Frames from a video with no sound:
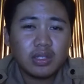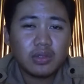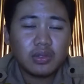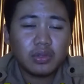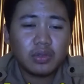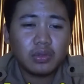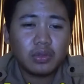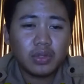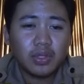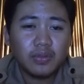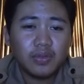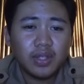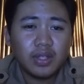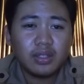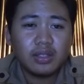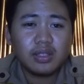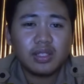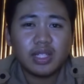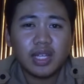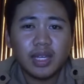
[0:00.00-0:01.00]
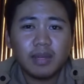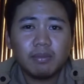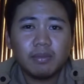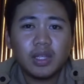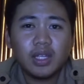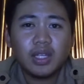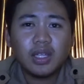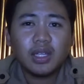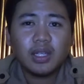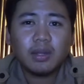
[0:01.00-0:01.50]
through difficult time,
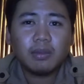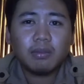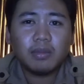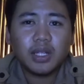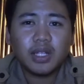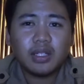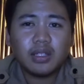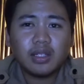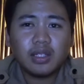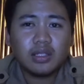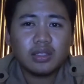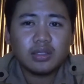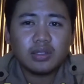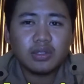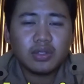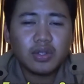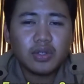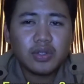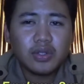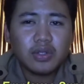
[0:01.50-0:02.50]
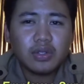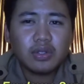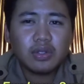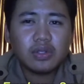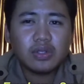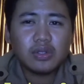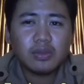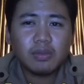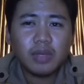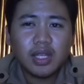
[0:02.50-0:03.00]
but it will
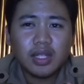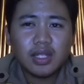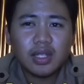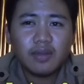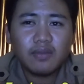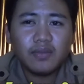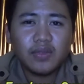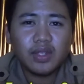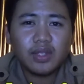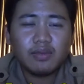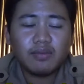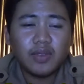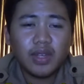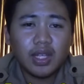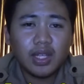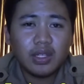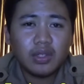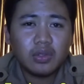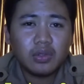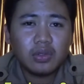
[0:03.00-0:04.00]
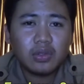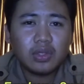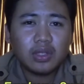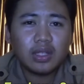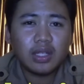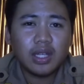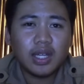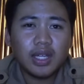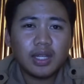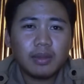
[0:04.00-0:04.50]
also to make them feel valued
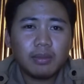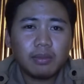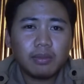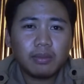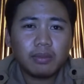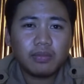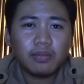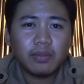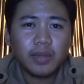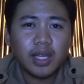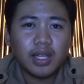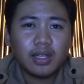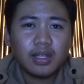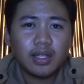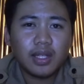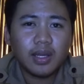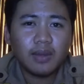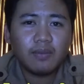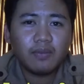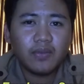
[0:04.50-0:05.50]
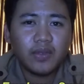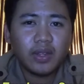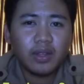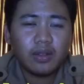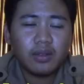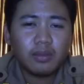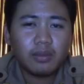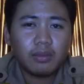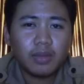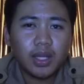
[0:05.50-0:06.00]
and make them feel
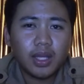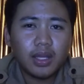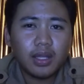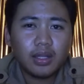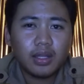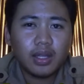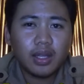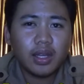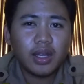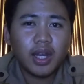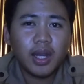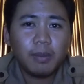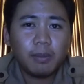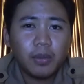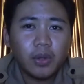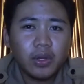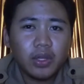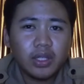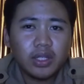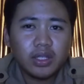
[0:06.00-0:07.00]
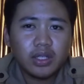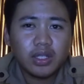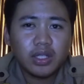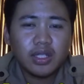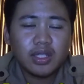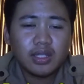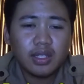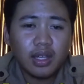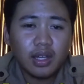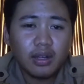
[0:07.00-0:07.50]
their employer
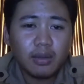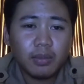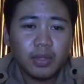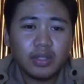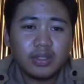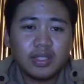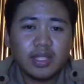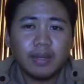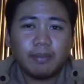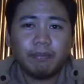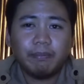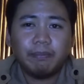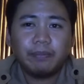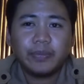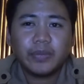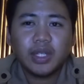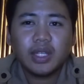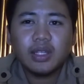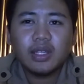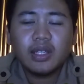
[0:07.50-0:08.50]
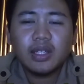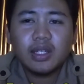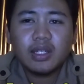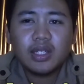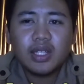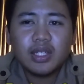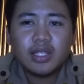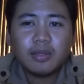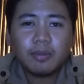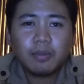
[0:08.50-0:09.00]
is care about them.
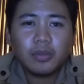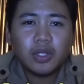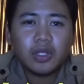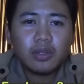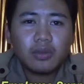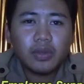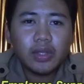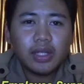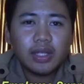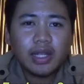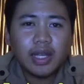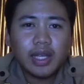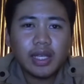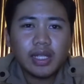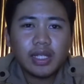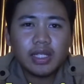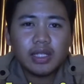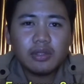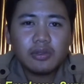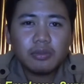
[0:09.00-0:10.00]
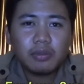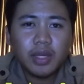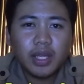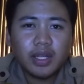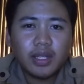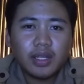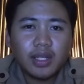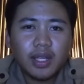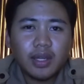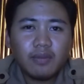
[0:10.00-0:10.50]
This support will likely to make
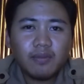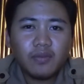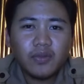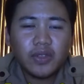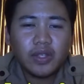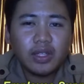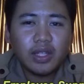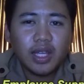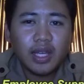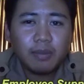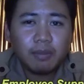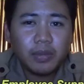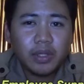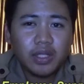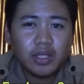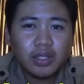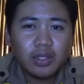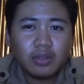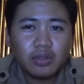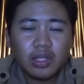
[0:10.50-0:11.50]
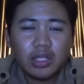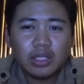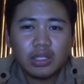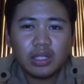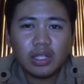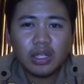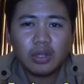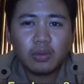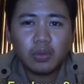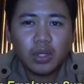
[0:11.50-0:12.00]
them feel happier to
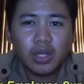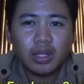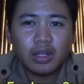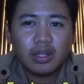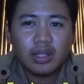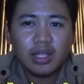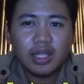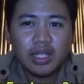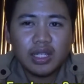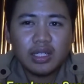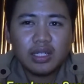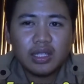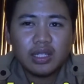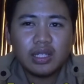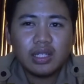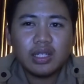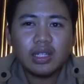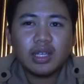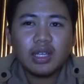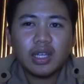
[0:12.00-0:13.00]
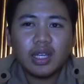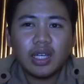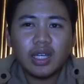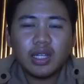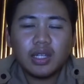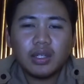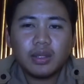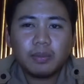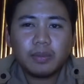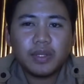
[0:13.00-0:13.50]
return at work early
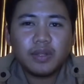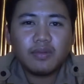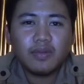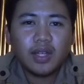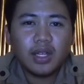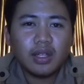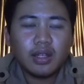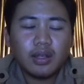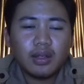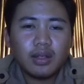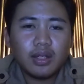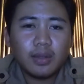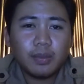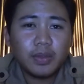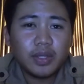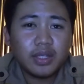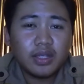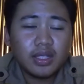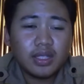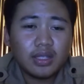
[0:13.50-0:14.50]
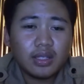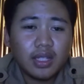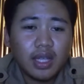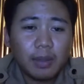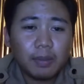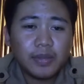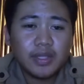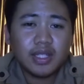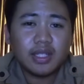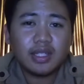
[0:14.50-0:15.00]
and prevent repeated
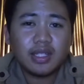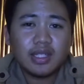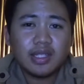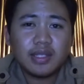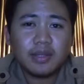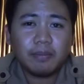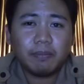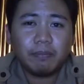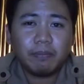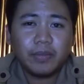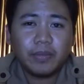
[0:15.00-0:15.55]
absenteeism.